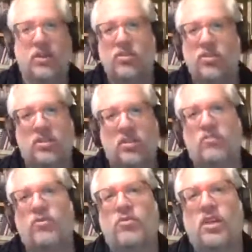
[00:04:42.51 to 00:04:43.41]

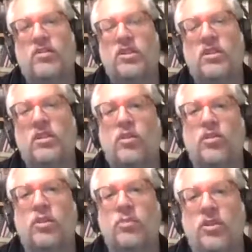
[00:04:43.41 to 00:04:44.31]
relevant to the local
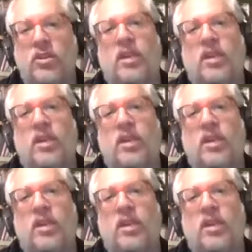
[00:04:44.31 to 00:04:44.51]
community.